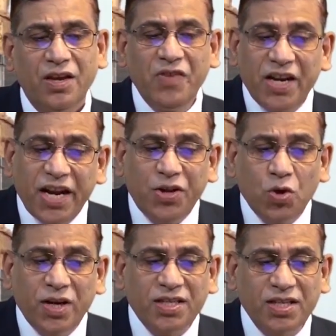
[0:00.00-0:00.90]
We need
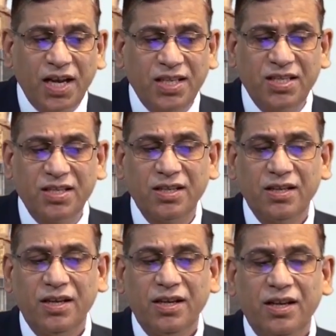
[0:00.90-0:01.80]
to discuss
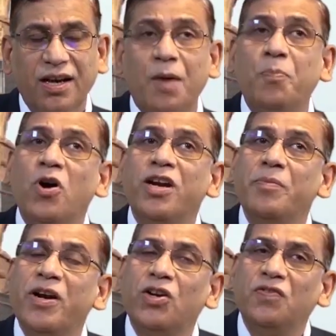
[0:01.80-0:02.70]

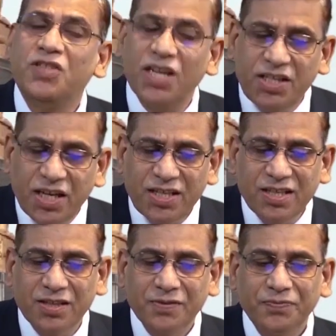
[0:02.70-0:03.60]
appointment of
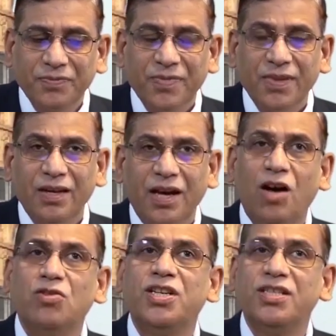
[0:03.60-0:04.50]
judges,
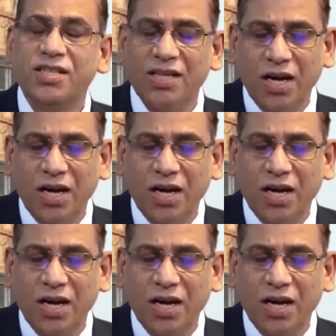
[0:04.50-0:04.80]
how judges